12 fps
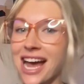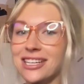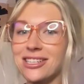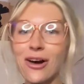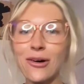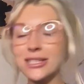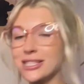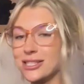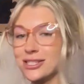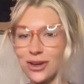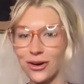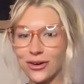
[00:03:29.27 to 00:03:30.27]
I know it's
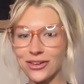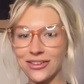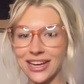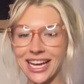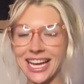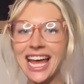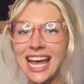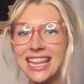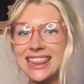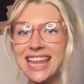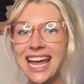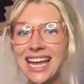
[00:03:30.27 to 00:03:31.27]
so annoying.
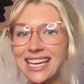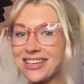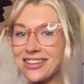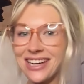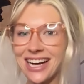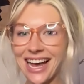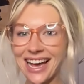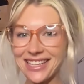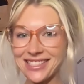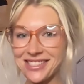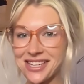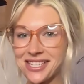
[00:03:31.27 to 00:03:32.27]
Thank you
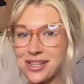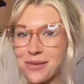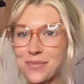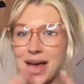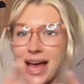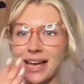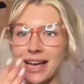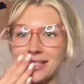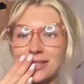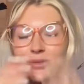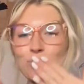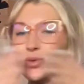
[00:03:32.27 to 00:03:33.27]
guys. You guys are the
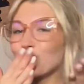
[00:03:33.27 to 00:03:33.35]
best.